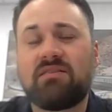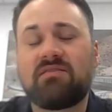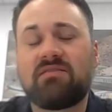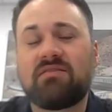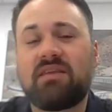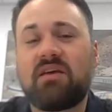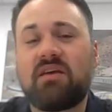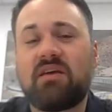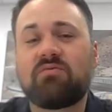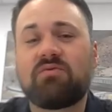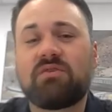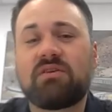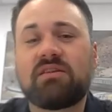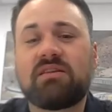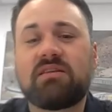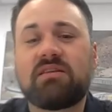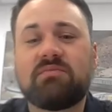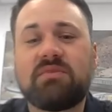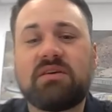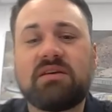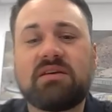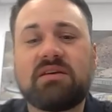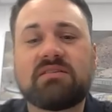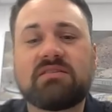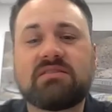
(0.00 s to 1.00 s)
And that really
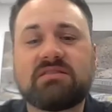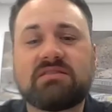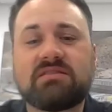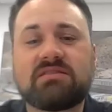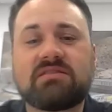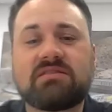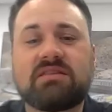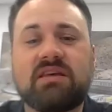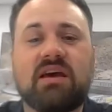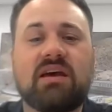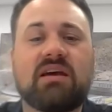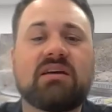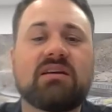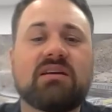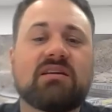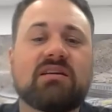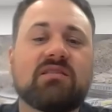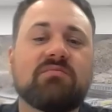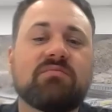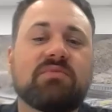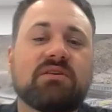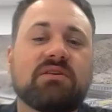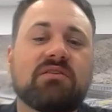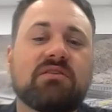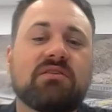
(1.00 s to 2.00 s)
means that it
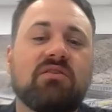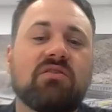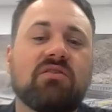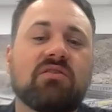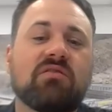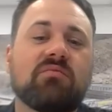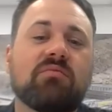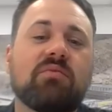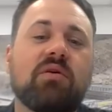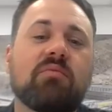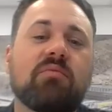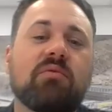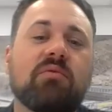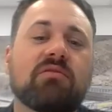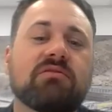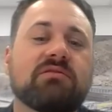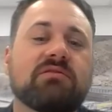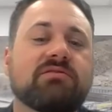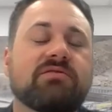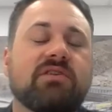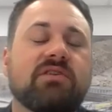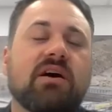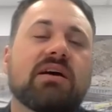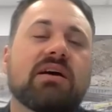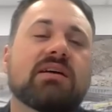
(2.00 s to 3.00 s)
can be on a mobile
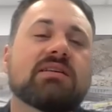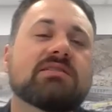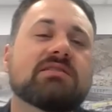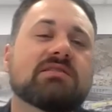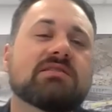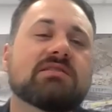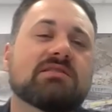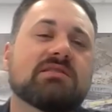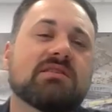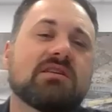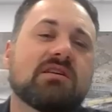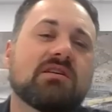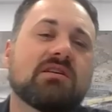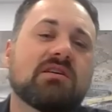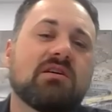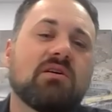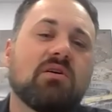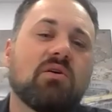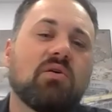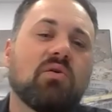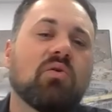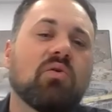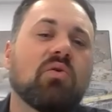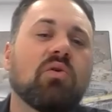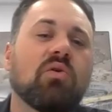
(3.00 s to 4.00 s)
device
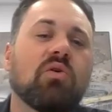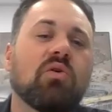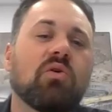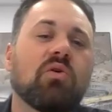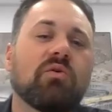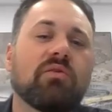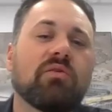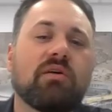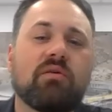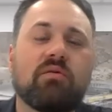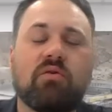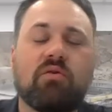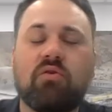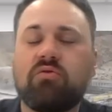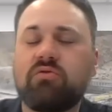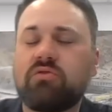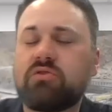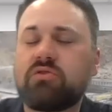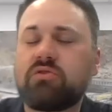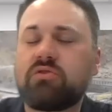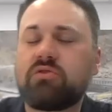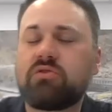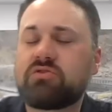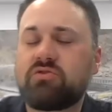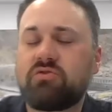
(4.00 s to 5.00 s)
or their own
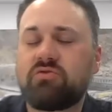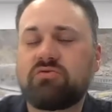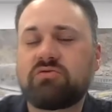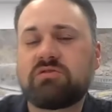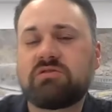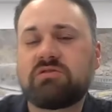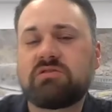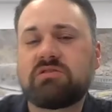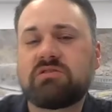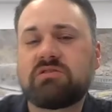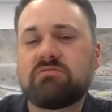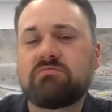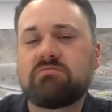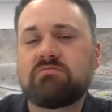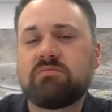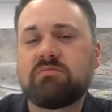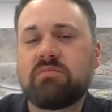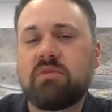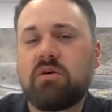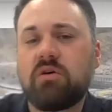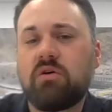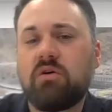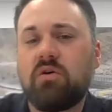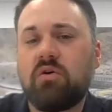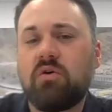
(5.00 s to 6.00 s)
control
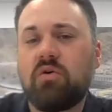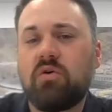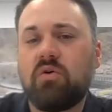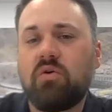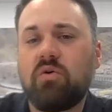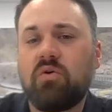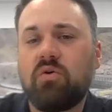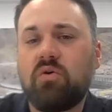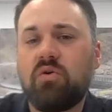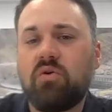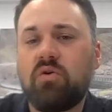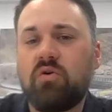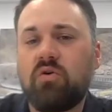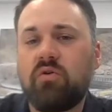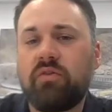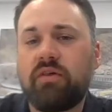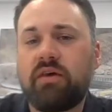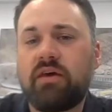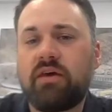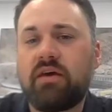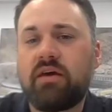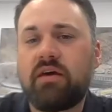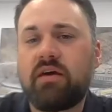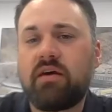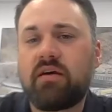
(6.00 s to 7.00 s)
system or
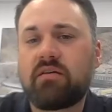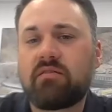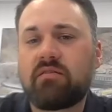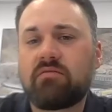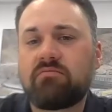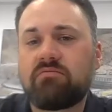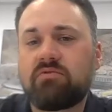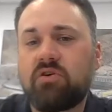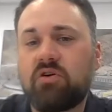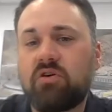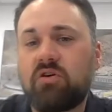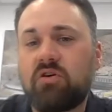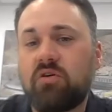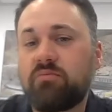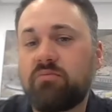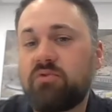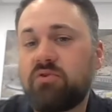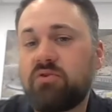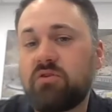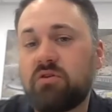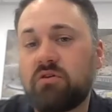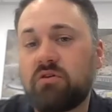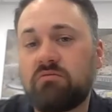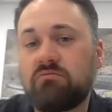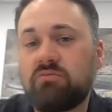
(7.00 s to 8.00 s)
their
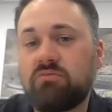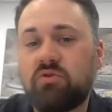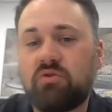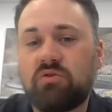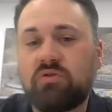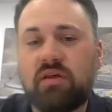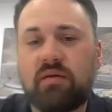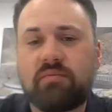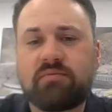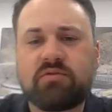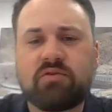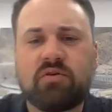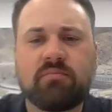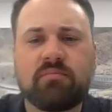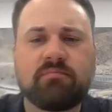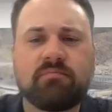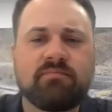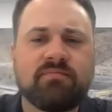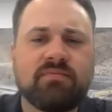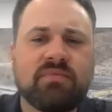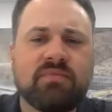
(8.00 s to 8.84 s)
computer or laptop.